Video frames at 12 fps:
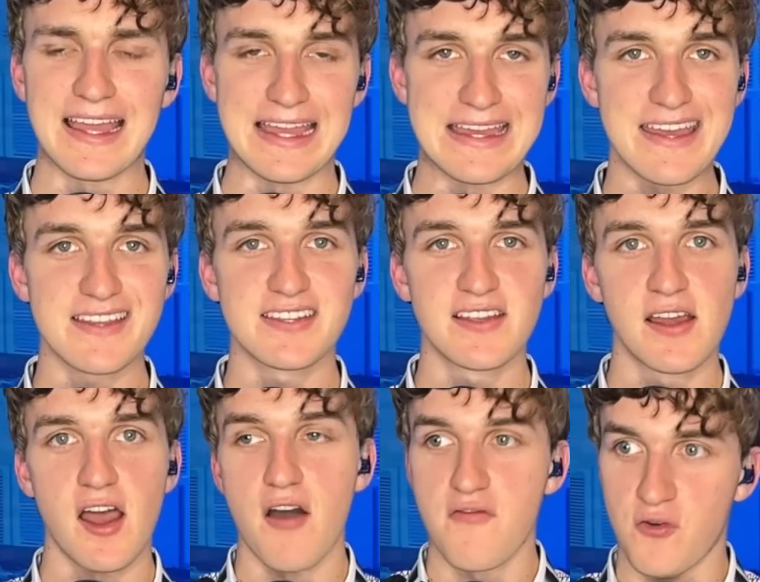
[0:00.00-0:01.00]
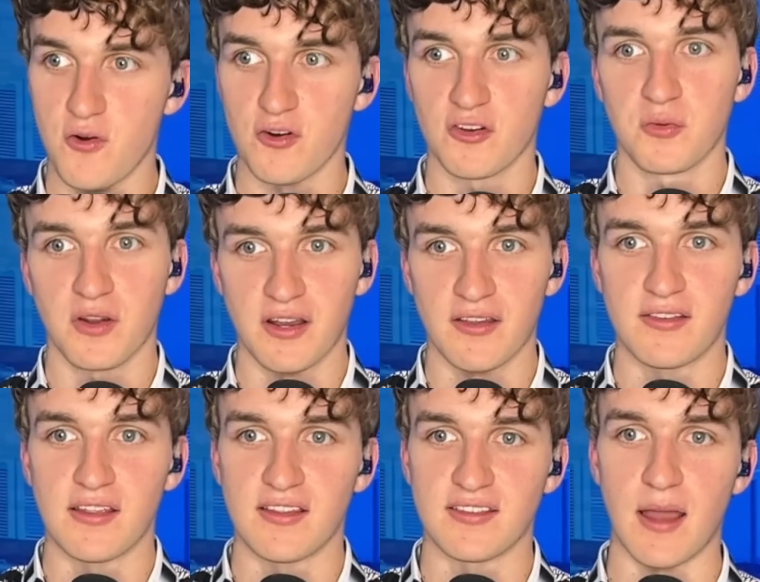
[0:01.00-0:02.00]
get, of course, we're going to
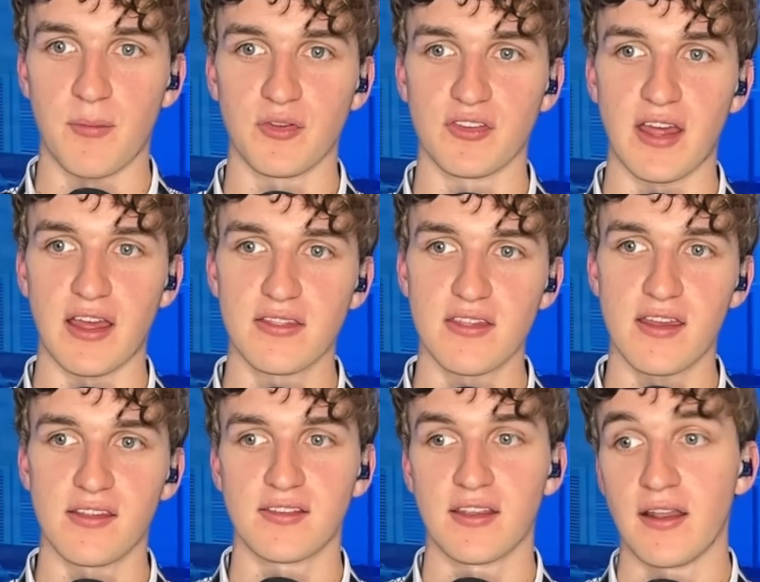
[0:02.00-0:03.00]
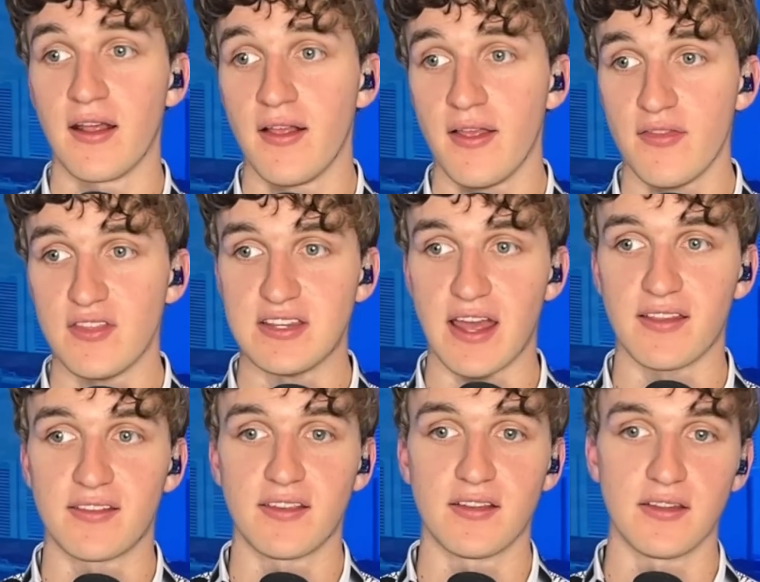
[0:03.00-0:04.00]
see examples like this, and the
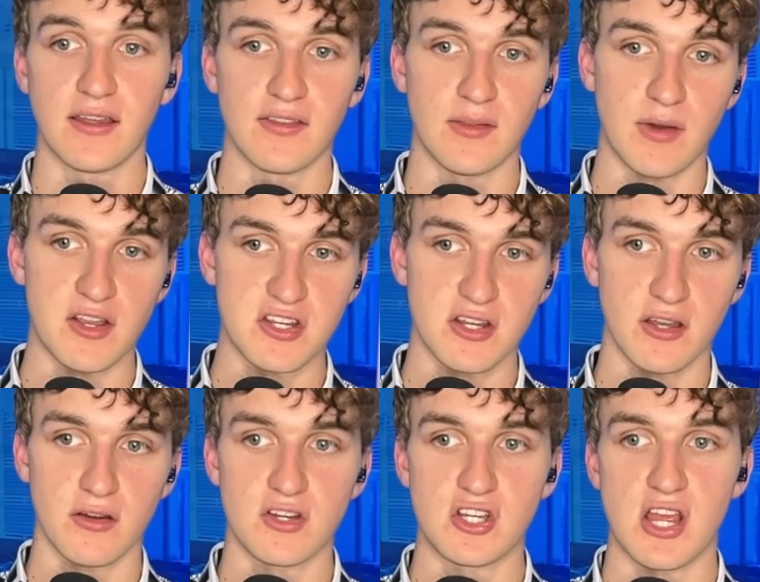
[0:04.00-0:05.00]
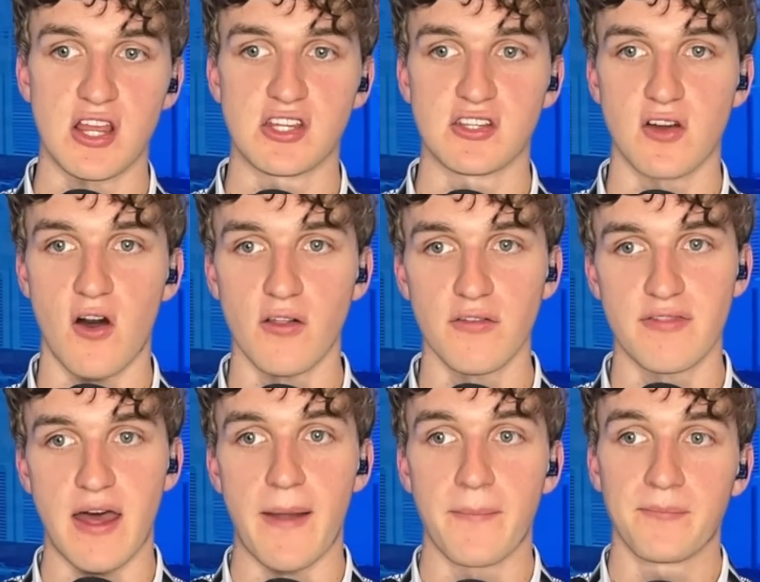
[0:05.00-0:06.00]
debt ceiling, the budget negotiations, all of
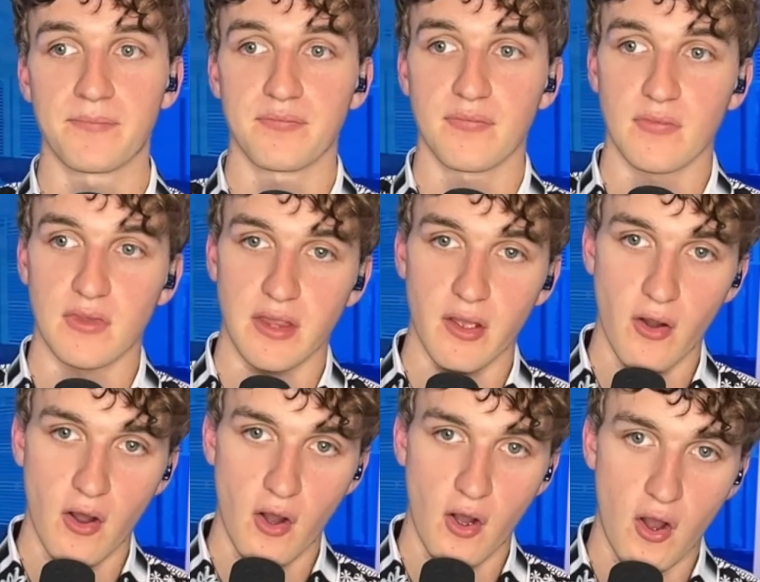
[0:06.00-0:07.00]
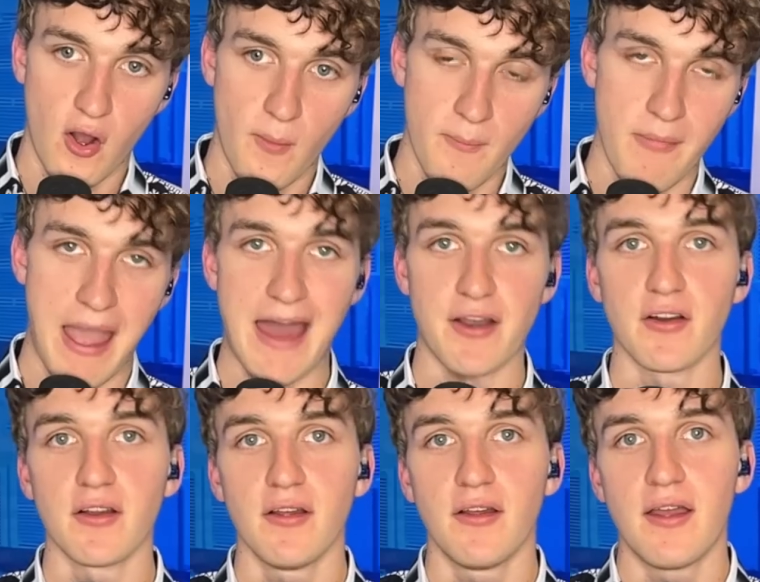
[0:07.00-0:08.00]
that
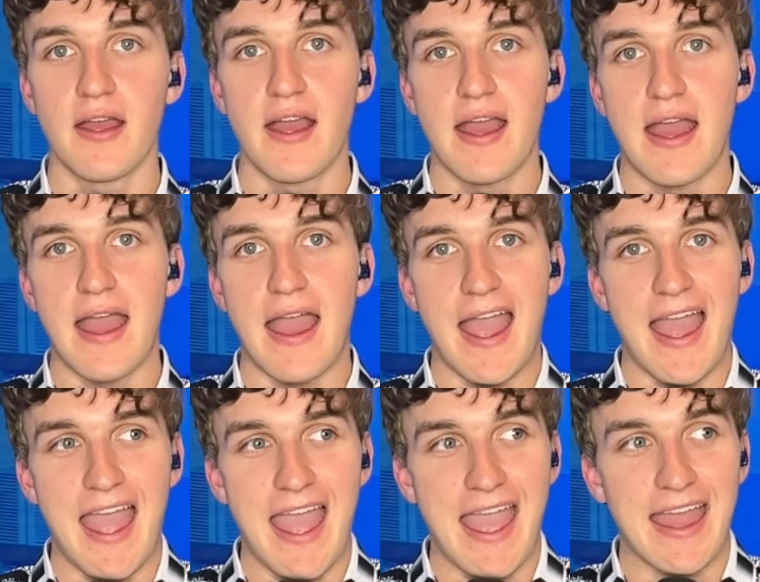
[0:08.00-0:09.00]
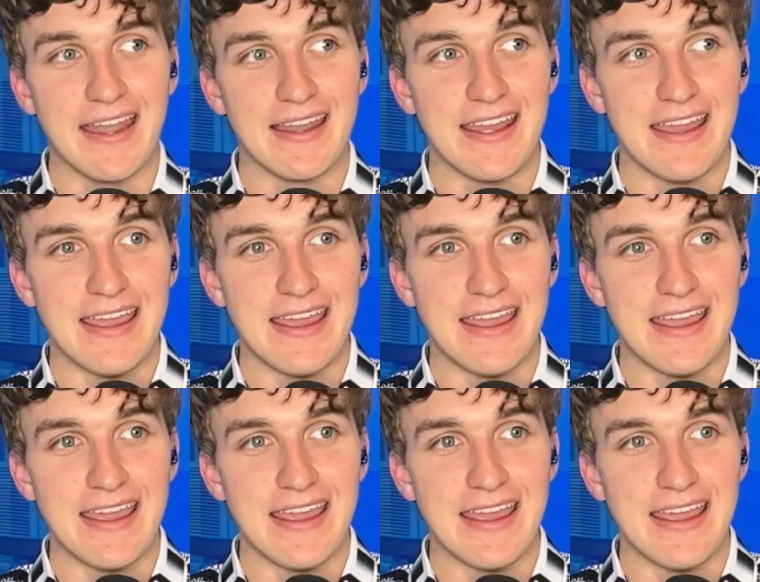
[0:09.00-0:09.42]
matter, and